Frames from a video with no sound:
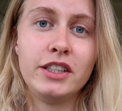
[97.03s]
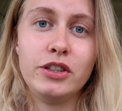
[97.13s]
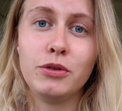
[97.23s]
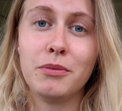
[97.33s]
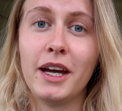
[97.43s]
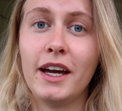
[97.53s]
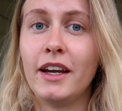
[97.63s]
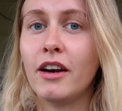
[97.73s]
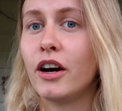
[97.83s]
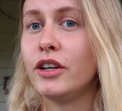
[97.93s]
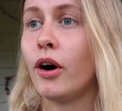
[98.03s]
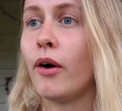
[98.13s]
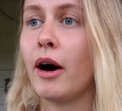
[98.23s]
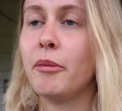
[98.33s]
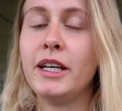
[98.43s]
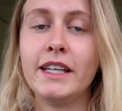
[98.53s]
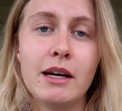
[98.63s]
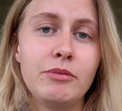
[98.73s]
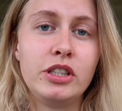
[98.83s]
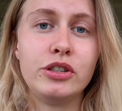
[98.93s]
You may not know how many
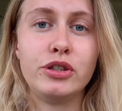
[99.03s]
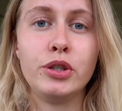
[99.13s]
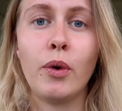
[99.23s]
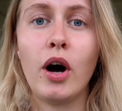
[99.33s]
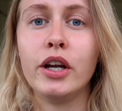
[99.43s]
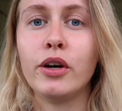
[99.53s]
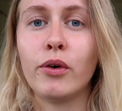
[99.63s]
gap years you want,